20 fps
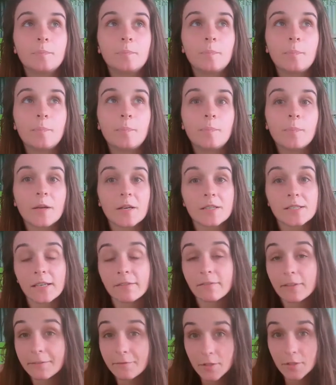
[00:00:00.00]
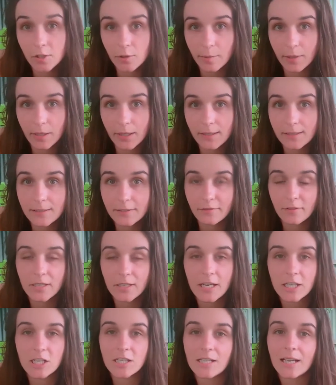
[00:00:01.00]
because I've lived with so many different
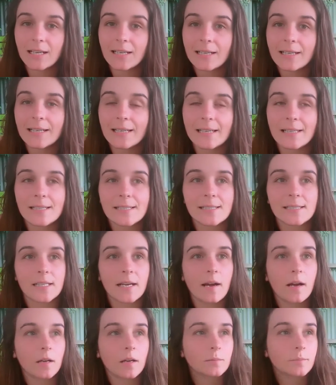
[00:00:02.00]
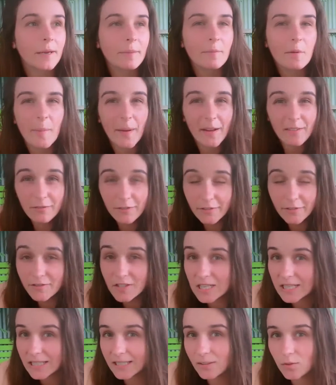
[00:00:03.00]
nationalities, maybe about 15
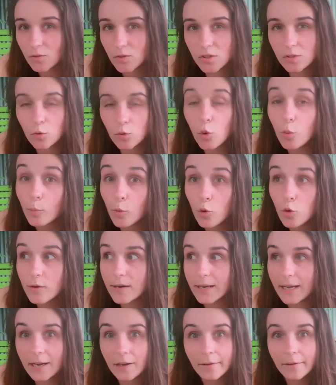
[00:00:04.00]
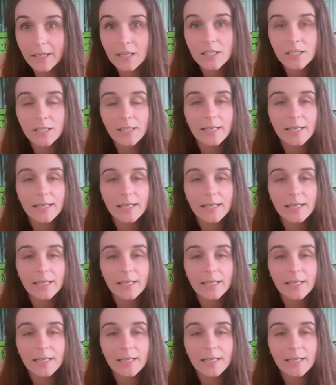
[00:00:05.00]
or more now actually,